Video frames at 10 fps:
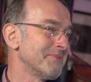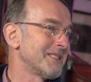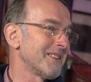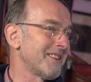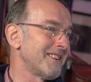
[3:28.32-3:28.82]

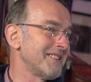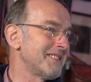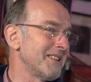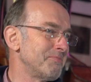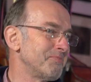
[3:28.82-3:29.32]
so that
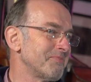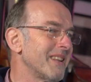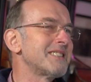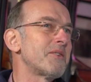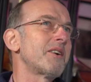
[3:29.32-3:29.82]
is
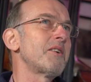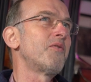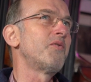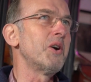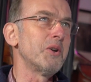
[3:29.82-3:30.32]
a very
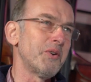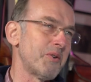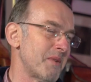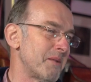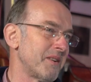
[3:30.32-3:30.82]

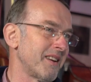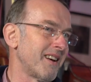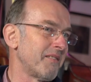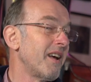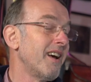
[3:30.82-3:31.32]
fond memory I
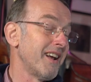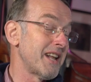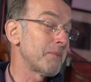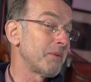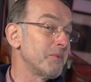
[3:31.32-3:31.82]
have.
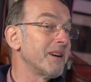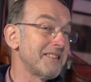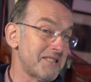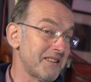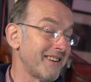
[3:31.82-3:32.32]
And happily, when I
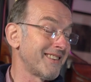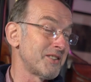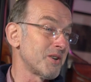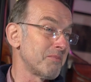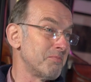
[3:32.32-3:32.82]
did get
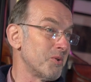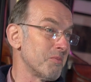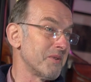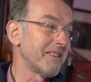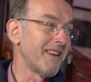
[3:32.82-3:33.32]
the job in
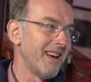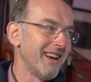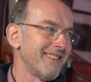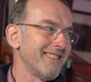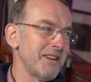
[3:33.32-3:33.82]
Bournemouth,
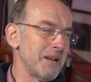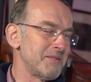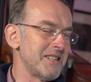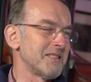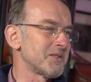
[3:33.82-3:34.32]
the name
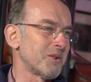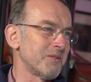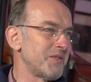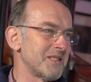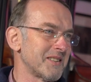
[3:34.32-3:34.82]
Diesel sort
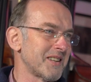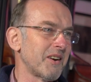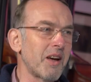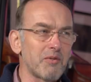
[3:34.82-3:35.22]
of fizzled out.